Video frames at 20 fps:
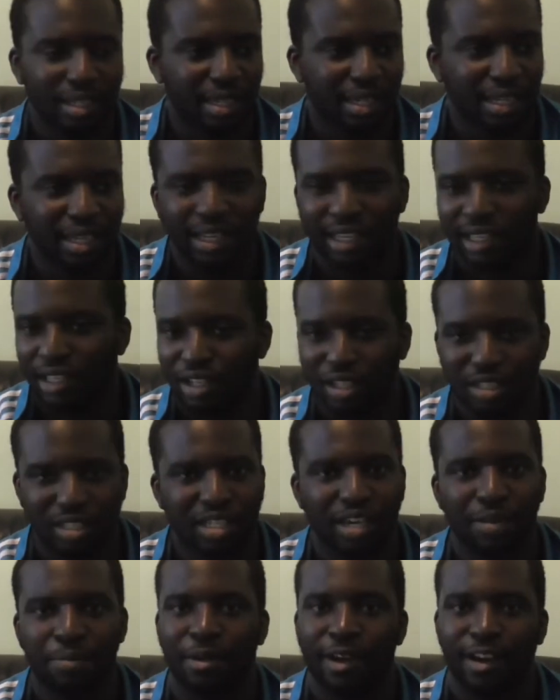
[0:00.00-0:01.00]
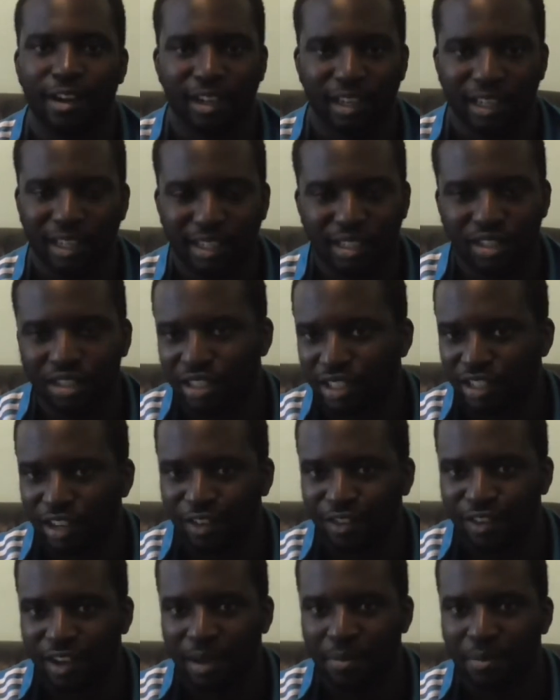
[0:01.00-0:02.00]
clean yourself up, clean
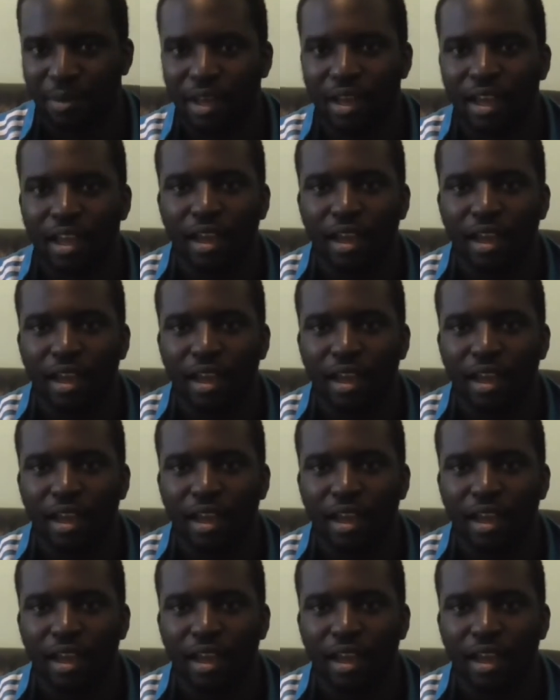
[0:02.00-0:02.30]
yourself up